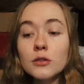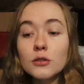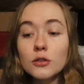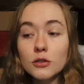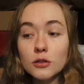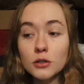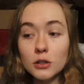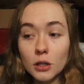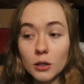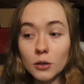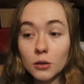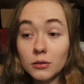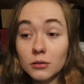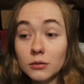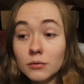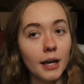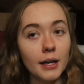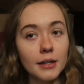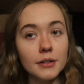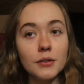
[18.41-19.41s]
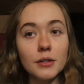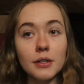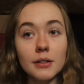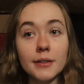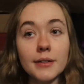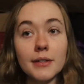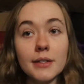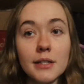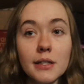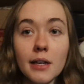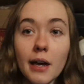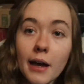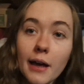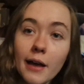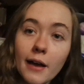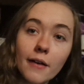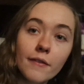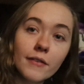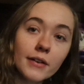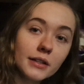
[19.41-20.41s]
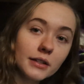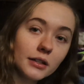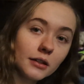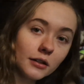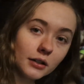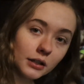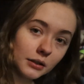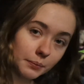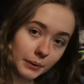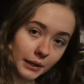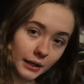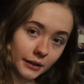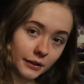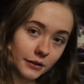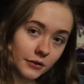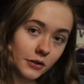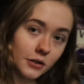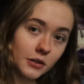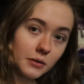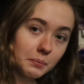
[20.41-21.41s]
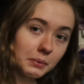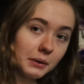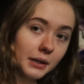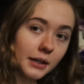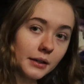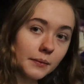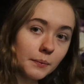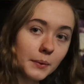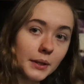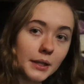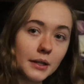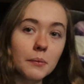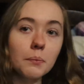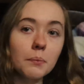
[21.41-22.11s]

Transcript: So, as you can see, I have a ton of packages behind me